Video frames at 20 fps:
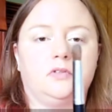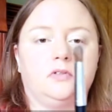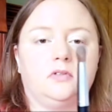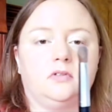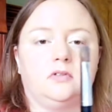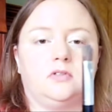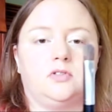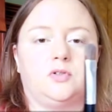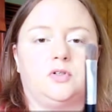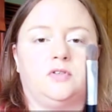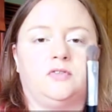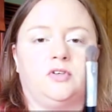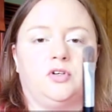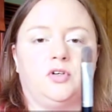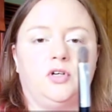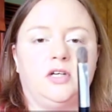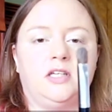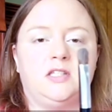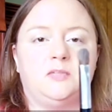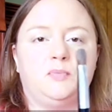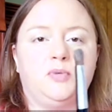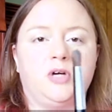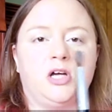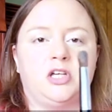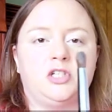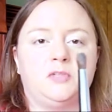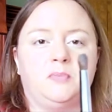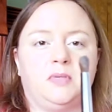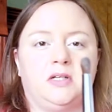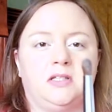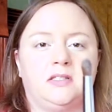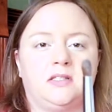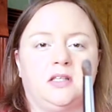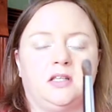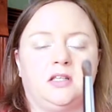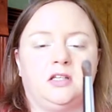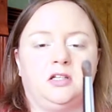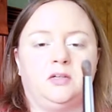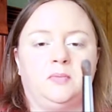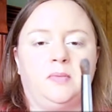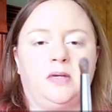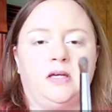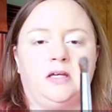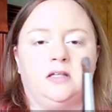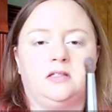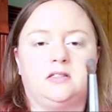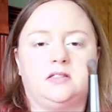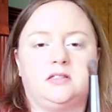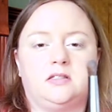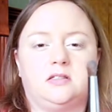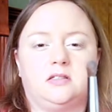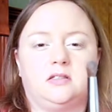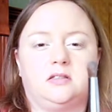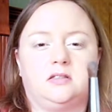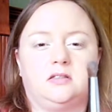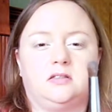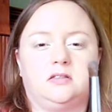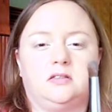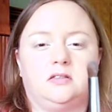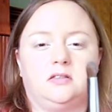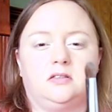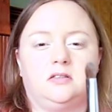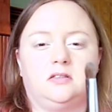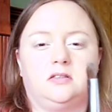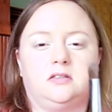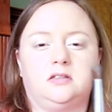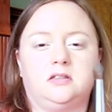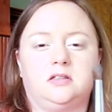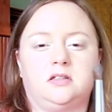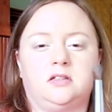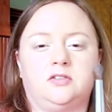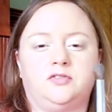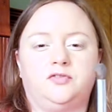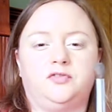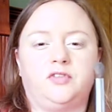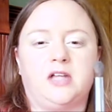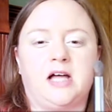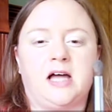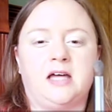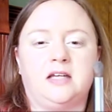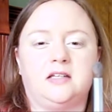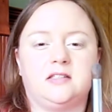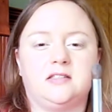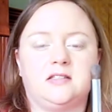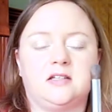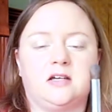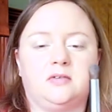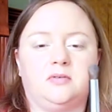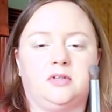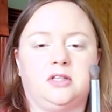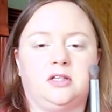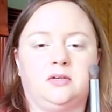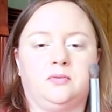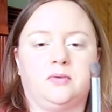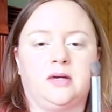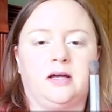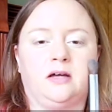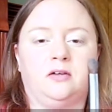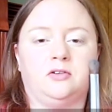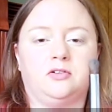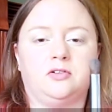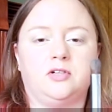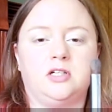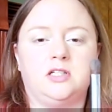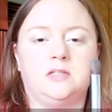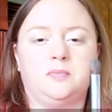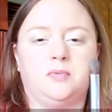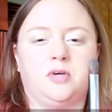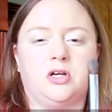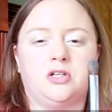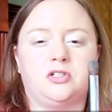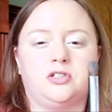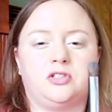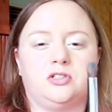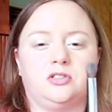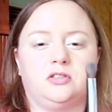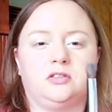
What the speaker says: sort of a crease brush, but it's a little bit flat. It's not really a round crease brush.